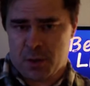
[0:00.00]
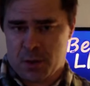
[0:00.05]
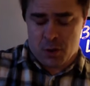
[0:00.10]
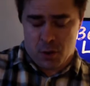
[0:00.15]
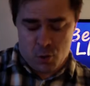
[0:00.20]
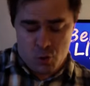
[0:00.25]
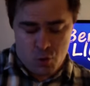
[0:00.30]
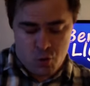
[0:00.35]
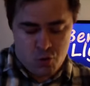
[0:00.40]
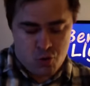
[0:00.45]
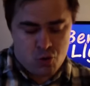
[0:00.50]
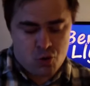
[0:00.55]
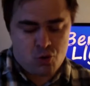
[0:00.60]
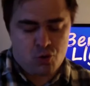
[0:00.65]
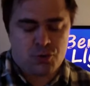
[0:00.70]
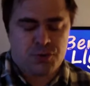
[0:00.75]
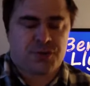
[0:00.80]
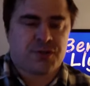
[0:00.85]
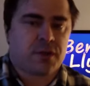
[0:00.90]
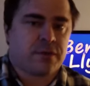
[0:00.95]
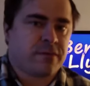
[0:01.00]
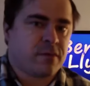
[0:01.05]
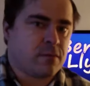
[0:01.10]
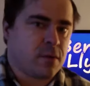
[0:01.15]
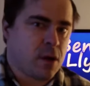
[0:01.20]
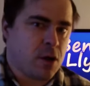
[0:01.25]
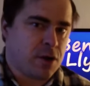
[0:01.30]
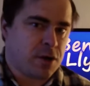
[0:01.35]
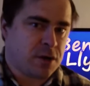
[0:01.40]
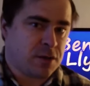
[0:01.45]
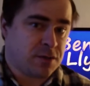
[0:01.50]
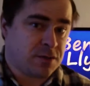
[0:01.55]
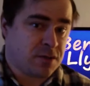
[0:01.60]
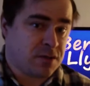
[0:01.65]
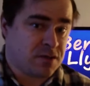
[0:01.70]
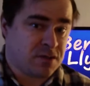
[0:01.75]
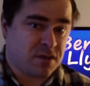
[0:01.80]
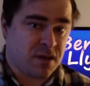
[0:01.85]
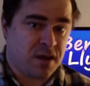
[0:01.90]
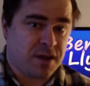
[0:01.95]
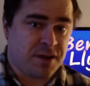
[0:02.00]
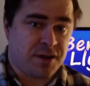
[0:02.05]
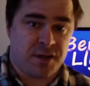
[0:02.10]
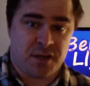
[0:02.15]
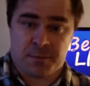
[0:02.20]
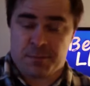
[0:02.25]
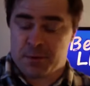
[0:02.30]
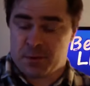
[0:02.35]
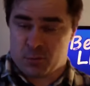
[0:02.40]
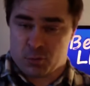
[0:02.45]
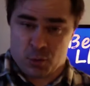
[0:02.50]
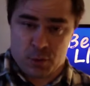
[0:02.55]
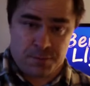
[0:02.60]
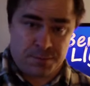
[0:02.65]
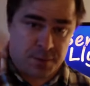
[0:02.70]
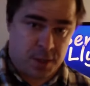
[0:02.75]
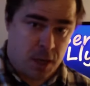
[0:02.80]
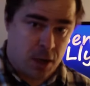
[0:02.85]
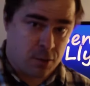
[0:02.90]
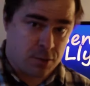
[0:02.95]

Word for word: The roots of American society had been ripped